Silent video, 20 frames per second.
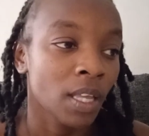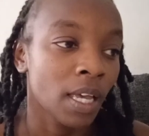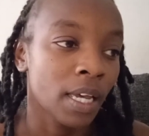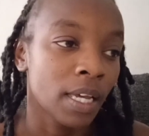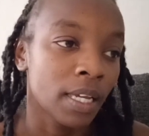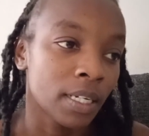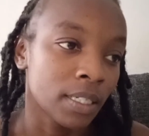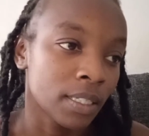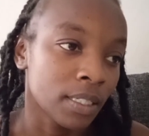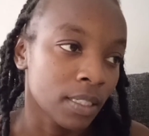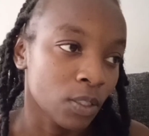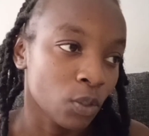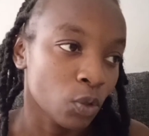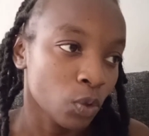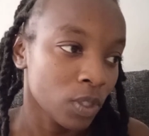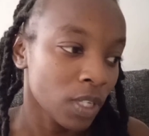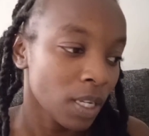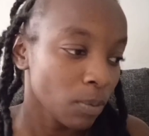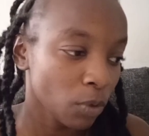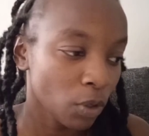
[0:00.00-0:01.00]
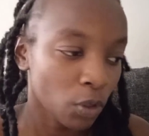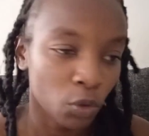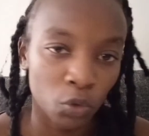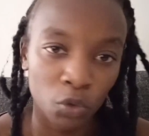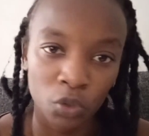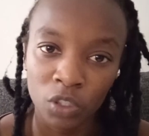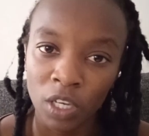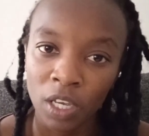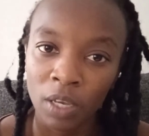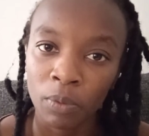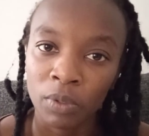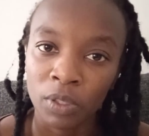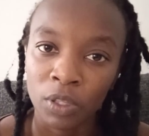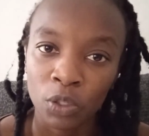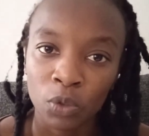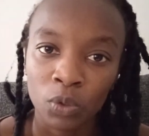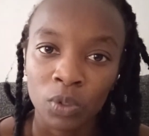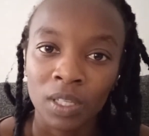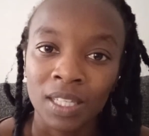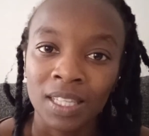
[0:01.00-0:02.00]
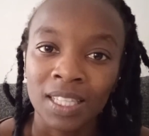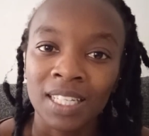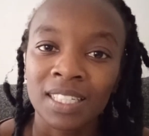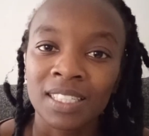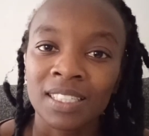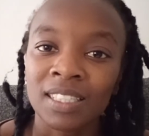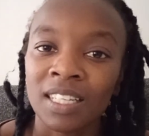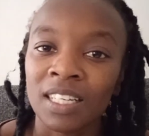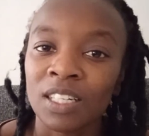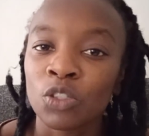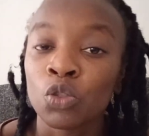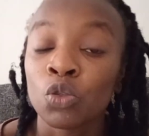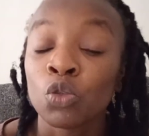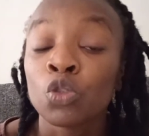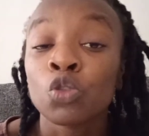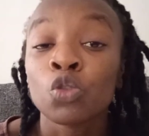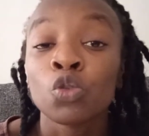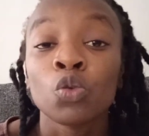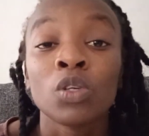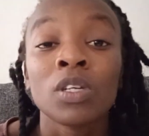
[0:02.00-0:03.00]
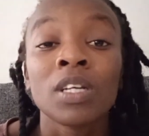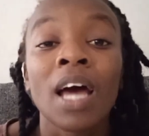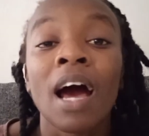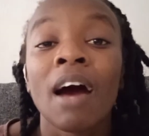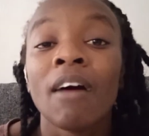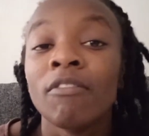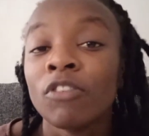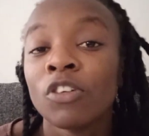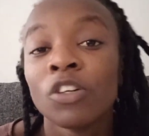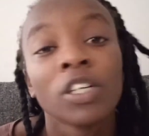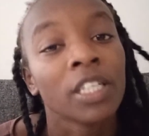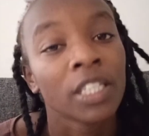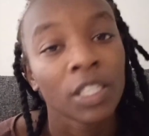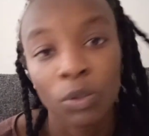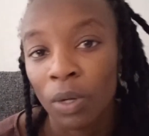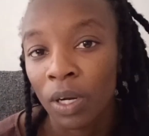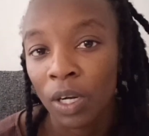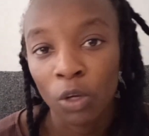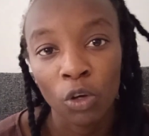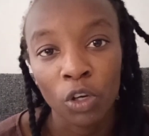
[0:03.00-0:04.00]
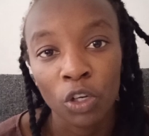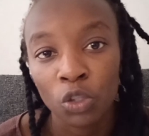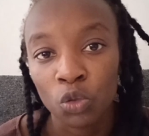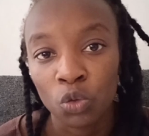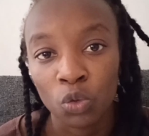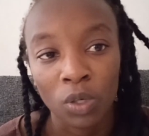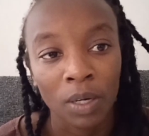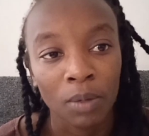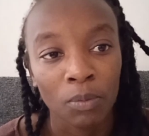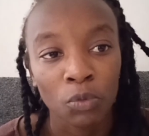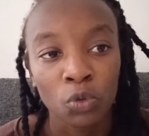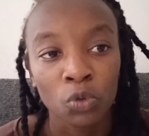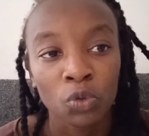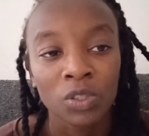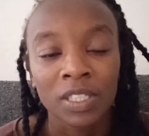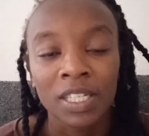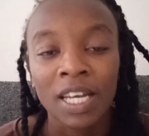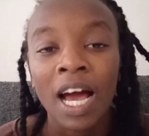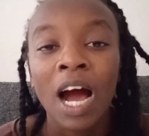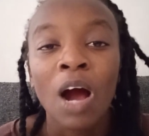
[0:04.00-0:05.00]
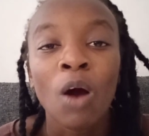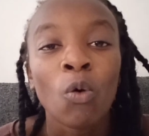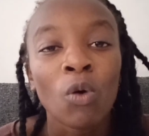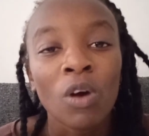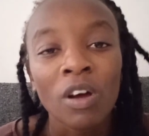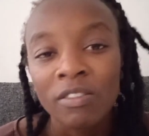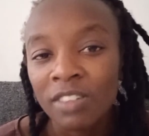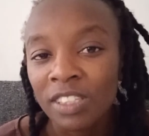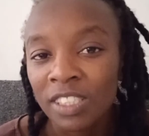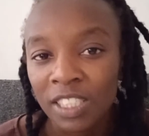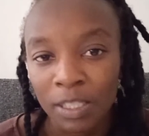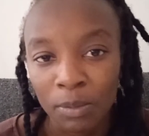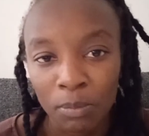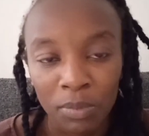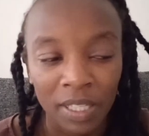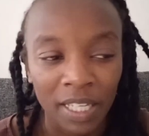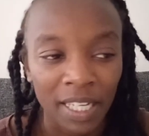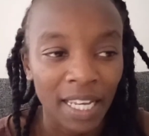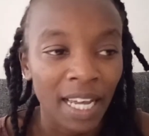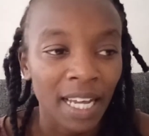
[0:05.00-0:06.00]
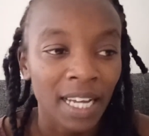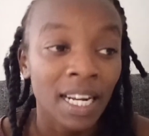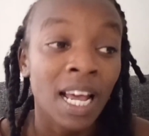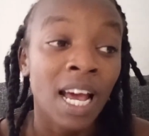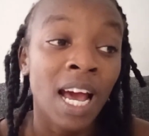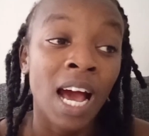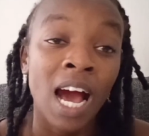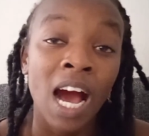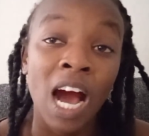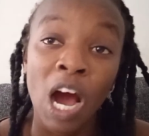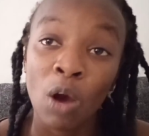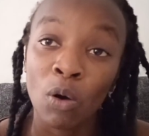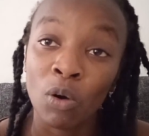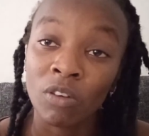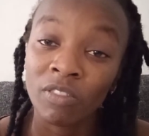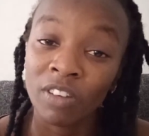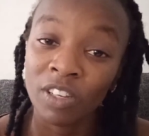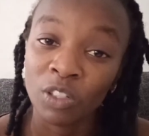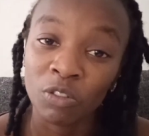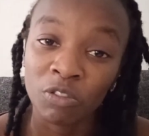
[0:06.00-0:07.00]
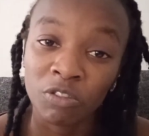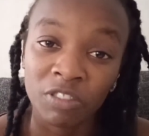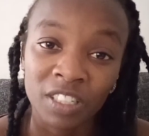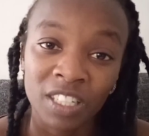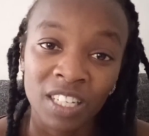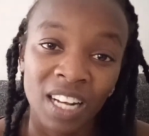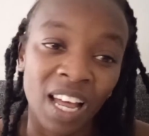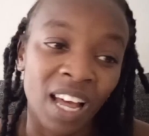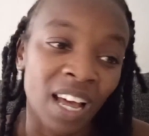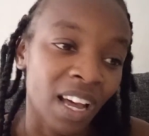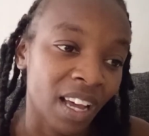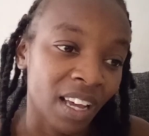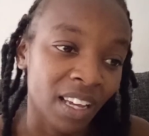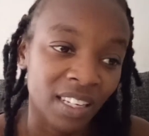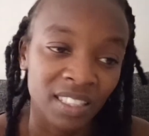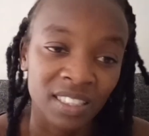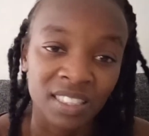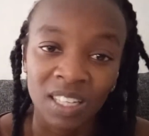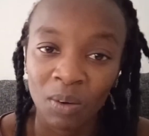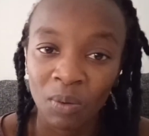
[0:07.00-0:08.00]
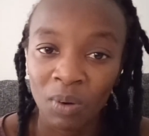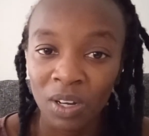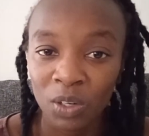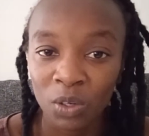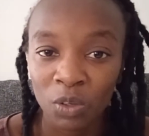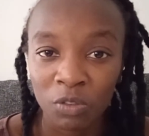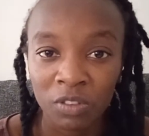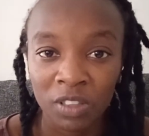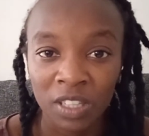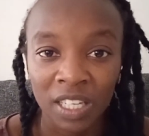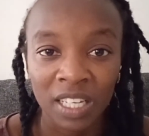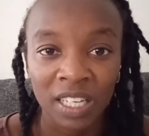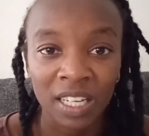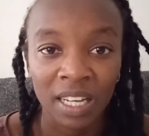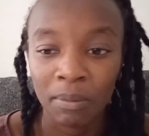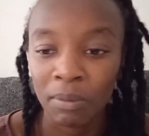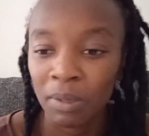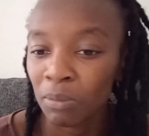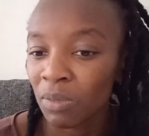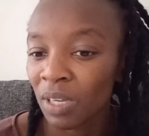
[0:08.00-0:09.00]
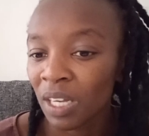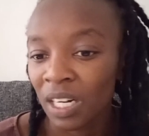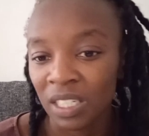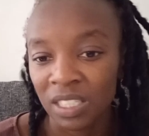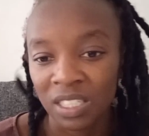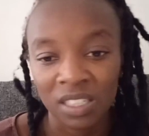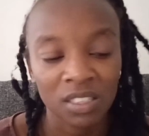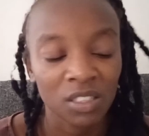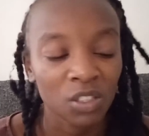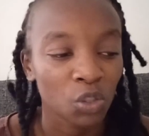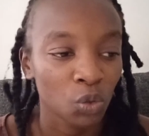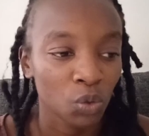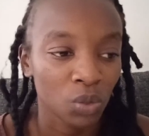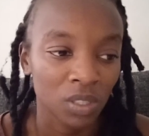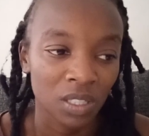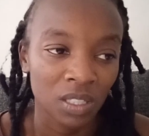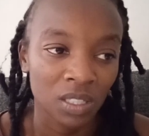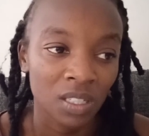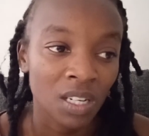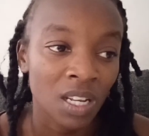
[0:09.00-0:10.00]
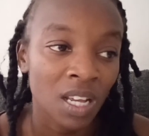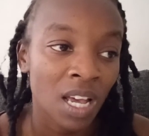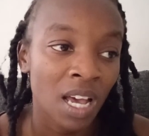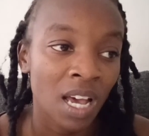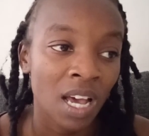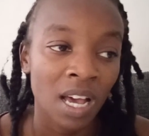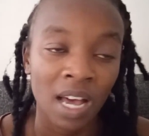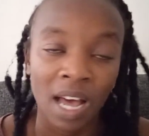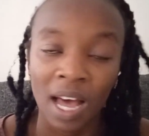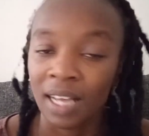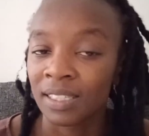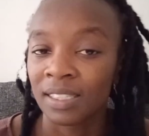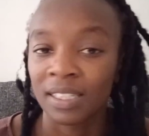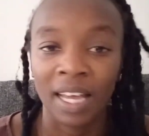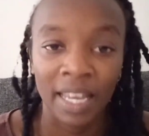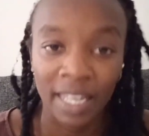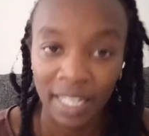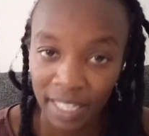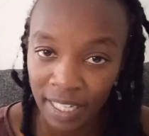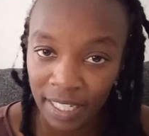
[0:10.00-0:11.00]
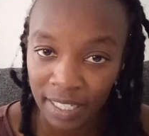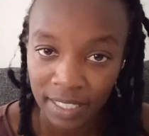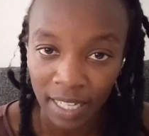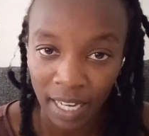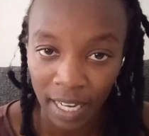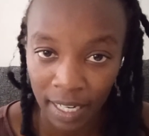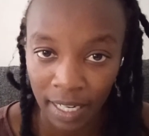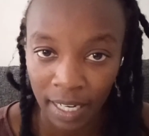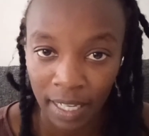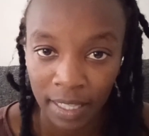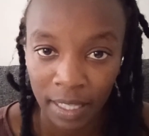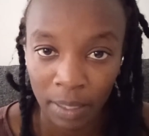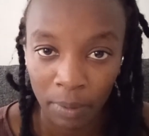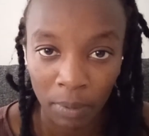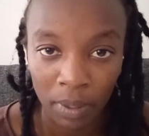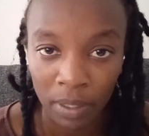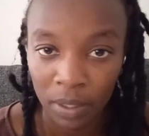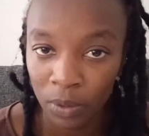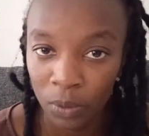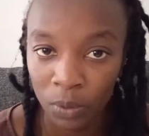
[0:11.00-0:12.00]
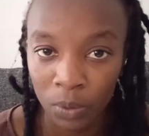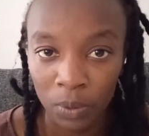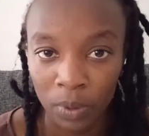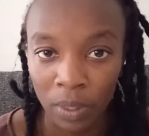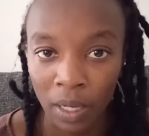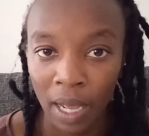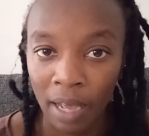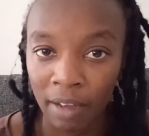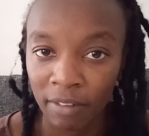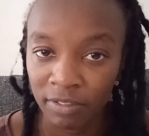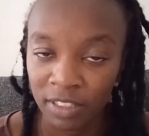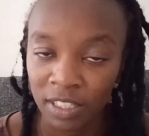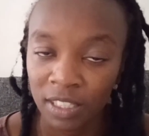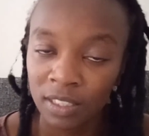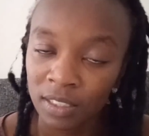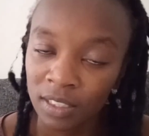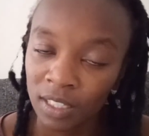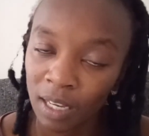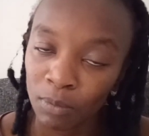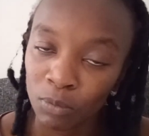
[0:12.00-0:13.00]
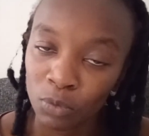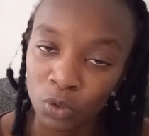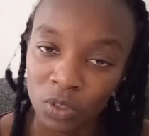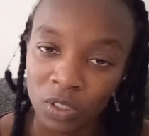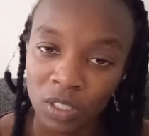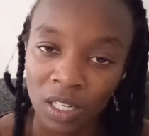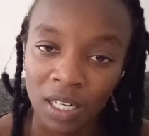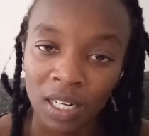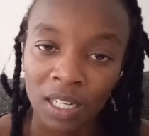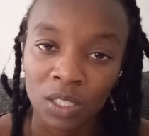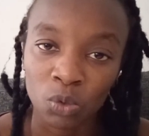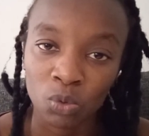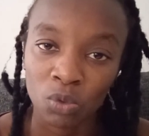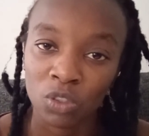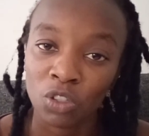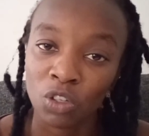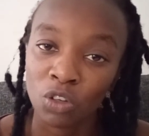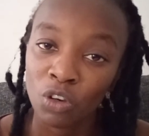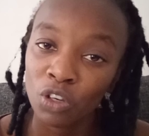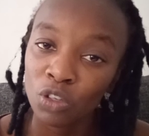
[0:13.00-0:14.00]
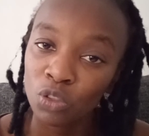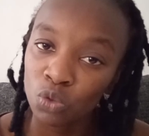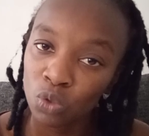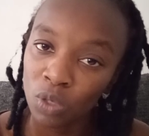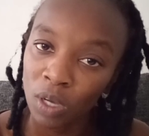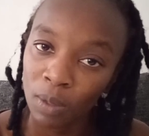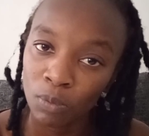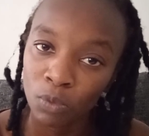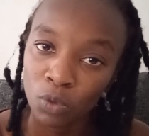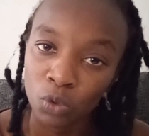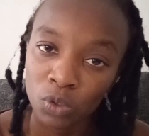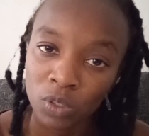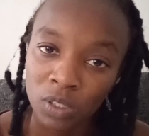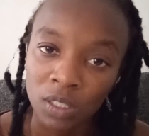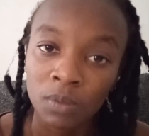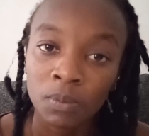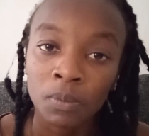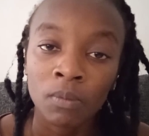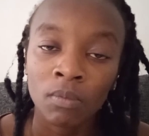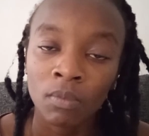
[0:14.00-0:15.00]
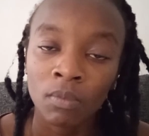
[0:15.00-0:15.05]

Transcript: and today i'm going to share with you the things that you should avoid while going to kamkunji however cheap they are however you feel ah it's a one-off thing and maybe i'll just use it as i get another one no i've just come to realize when you're going to kamkunji